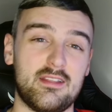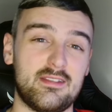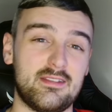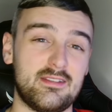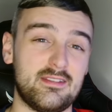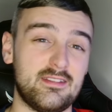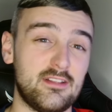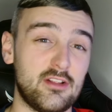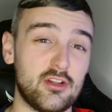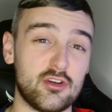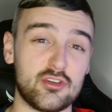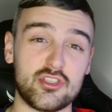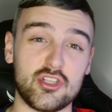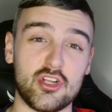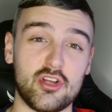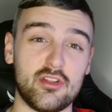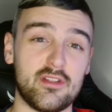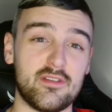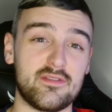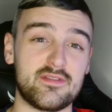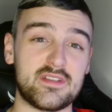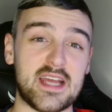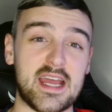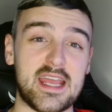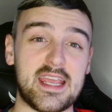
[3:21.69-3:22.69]
Looks like
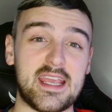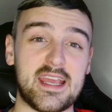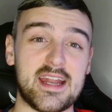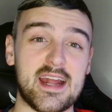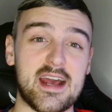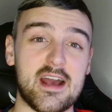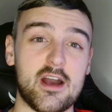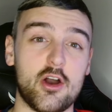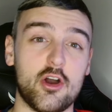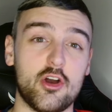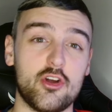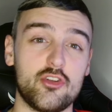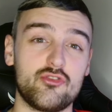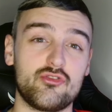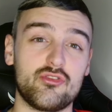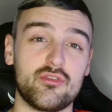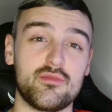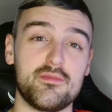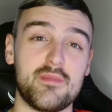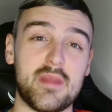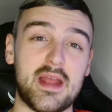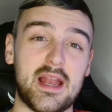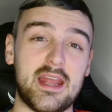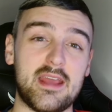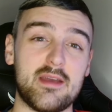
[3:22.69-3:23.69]
they've taken out a £100
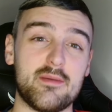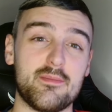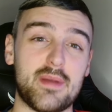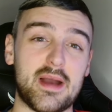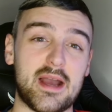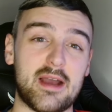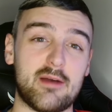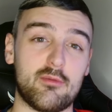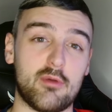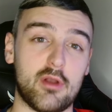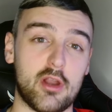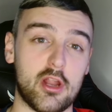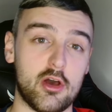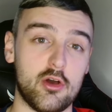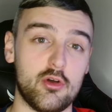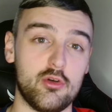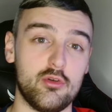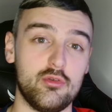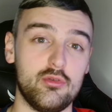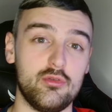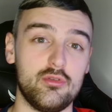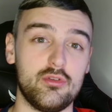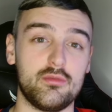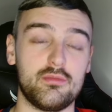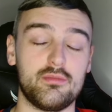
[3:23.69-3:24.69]
million
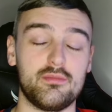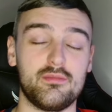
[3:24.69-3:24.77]
loan.